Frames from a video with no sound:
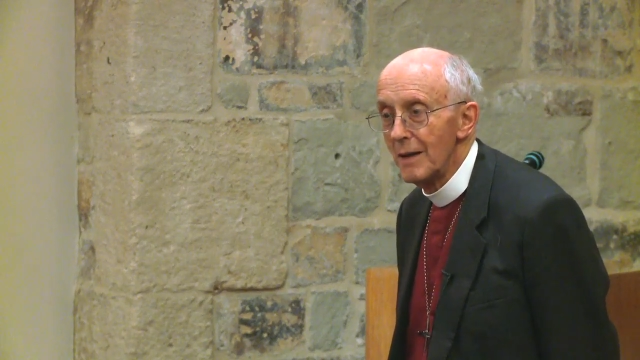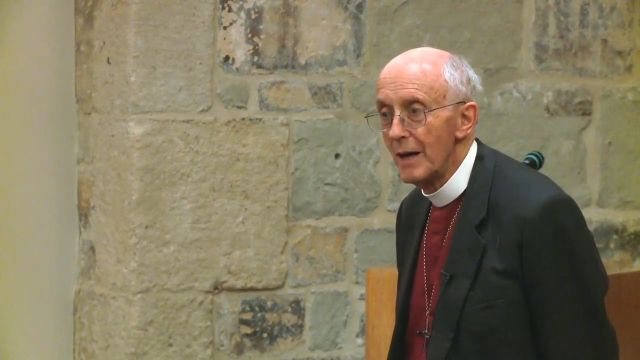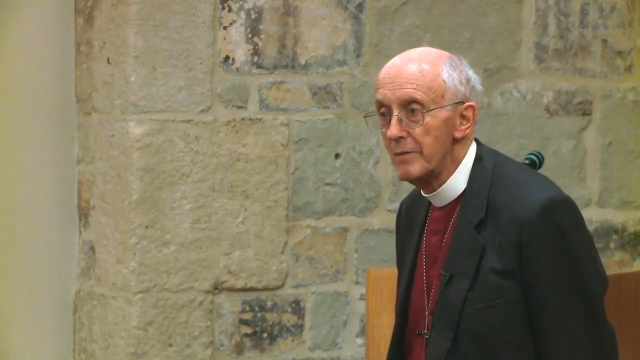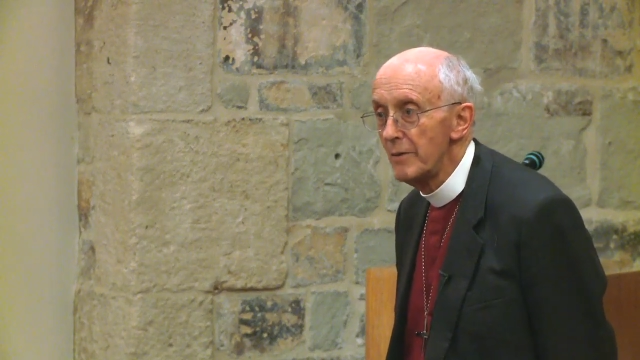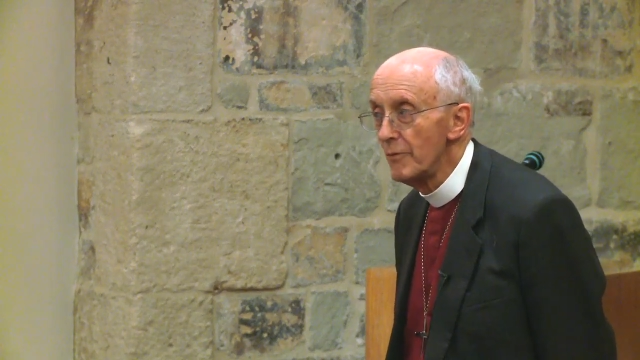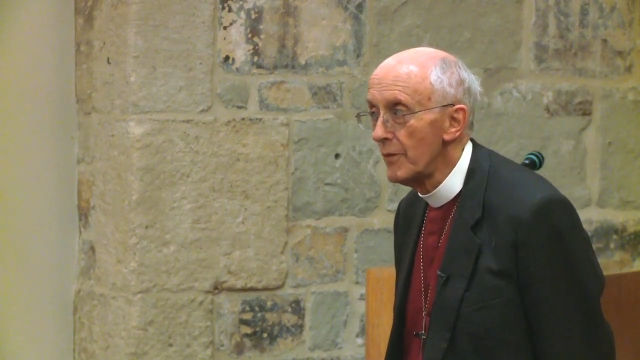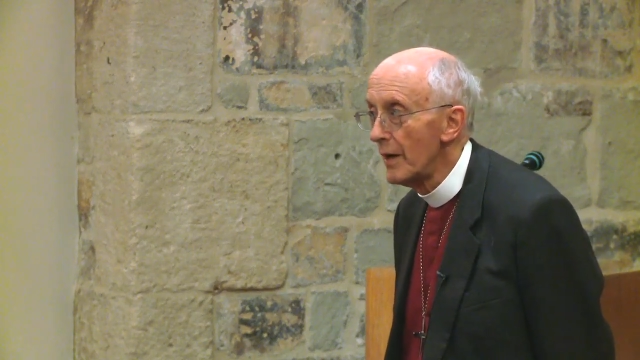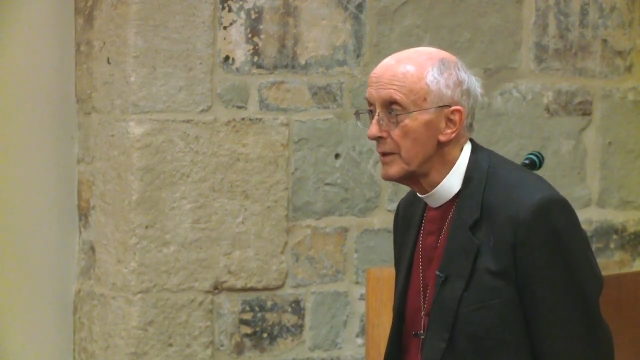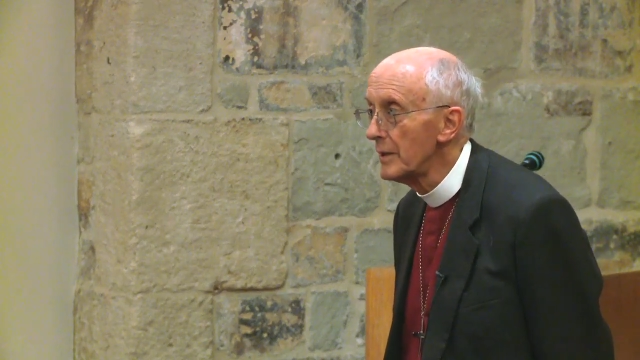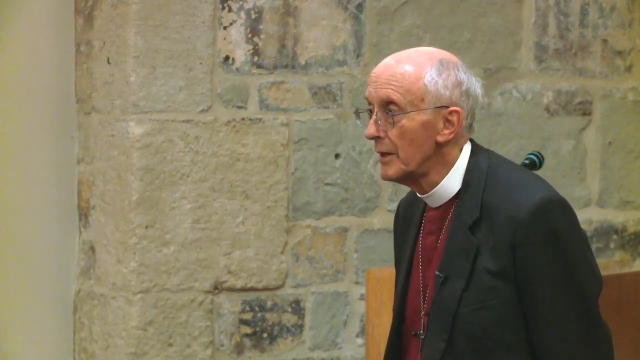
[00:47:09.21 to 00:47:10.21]
I've even
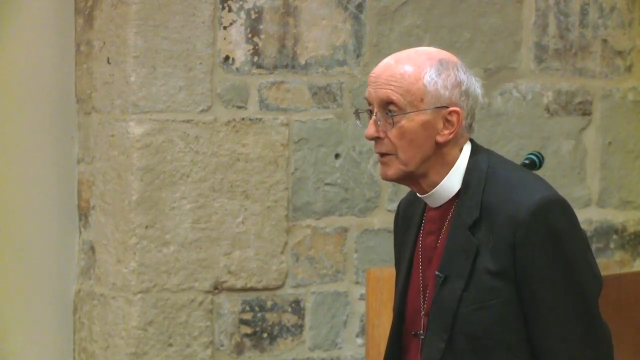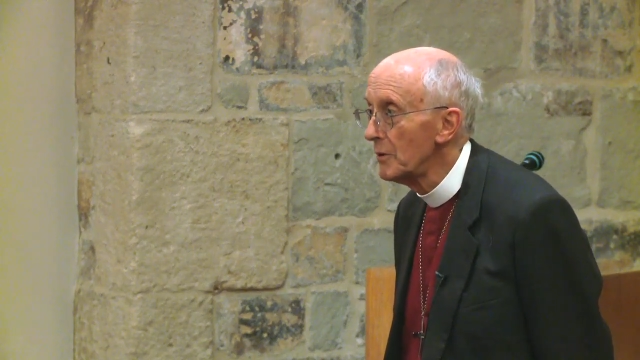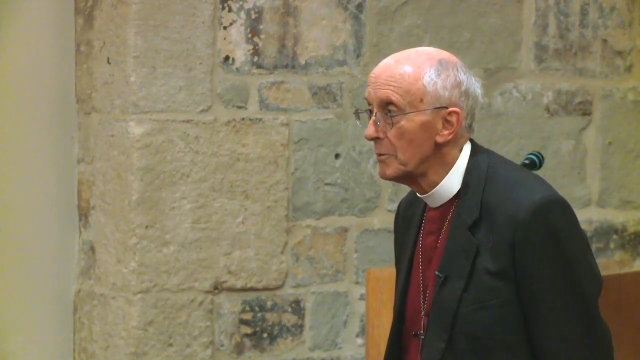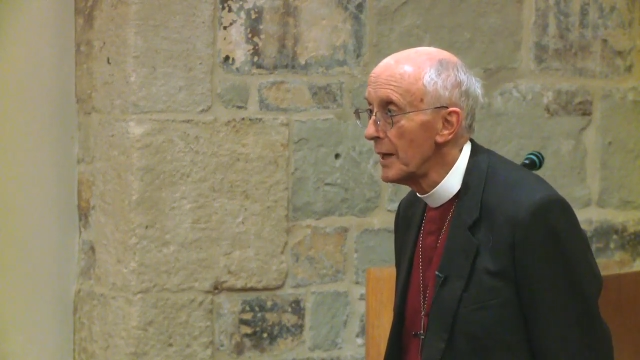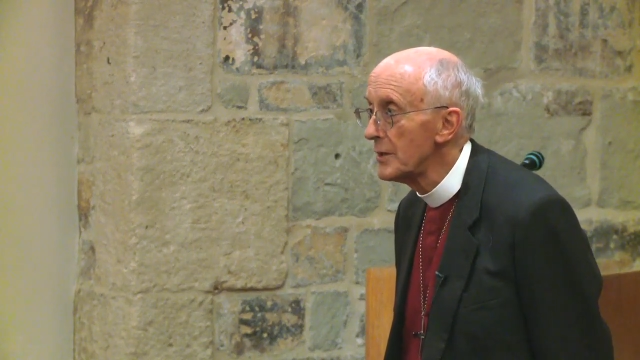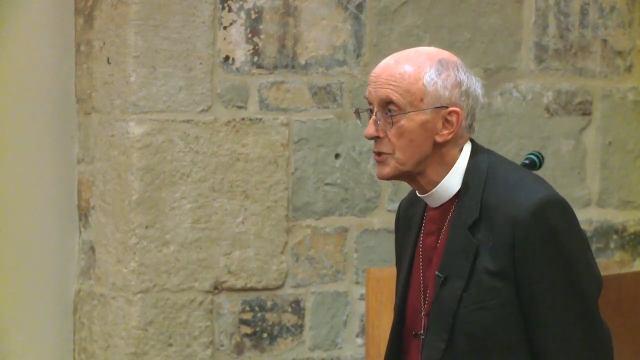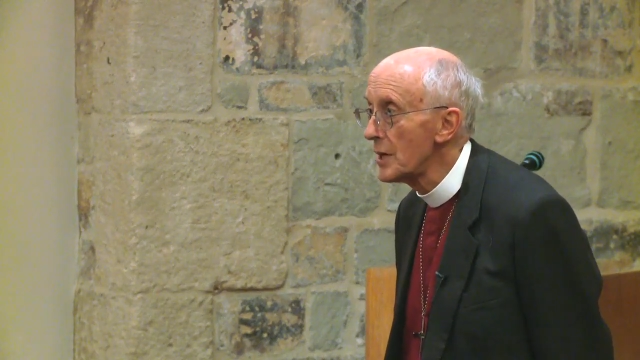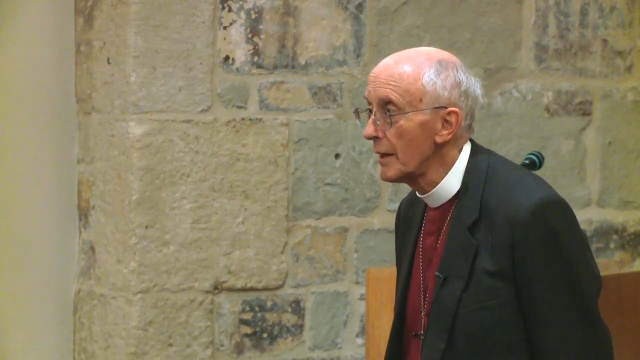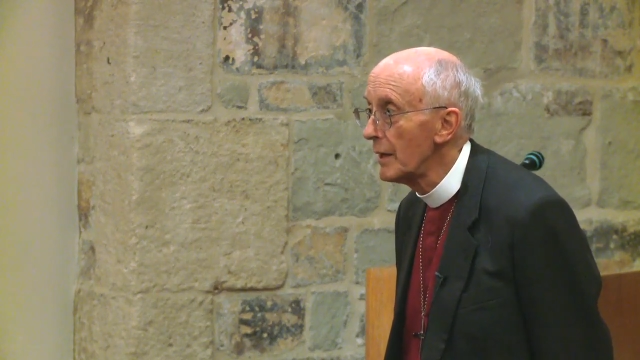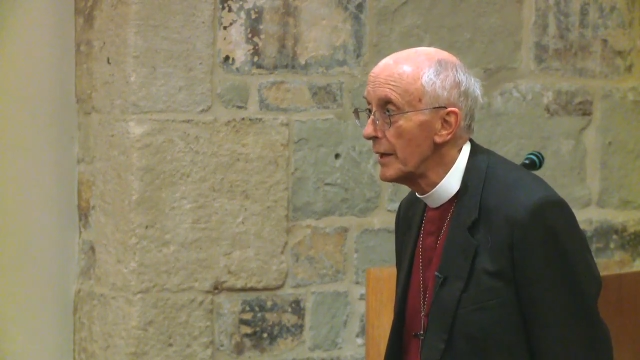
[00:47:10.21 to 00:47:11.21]
found it going with my
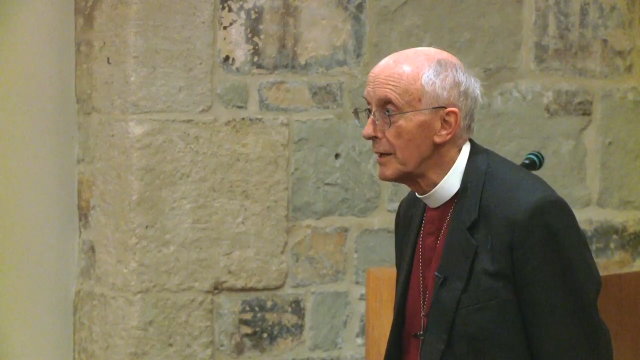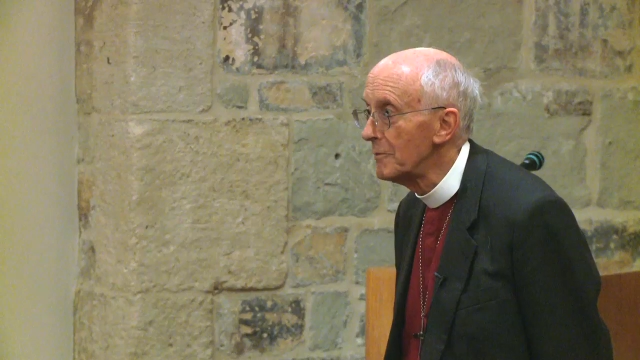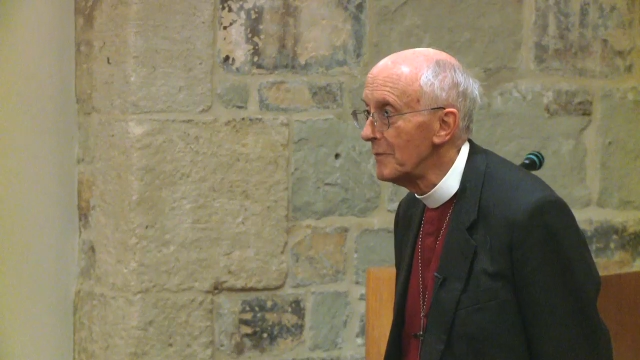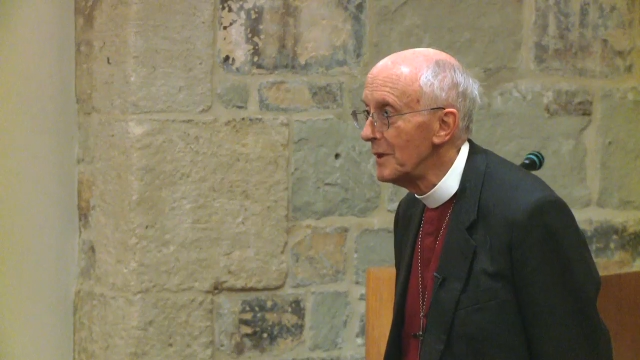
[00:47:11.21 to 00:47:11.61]
cycling.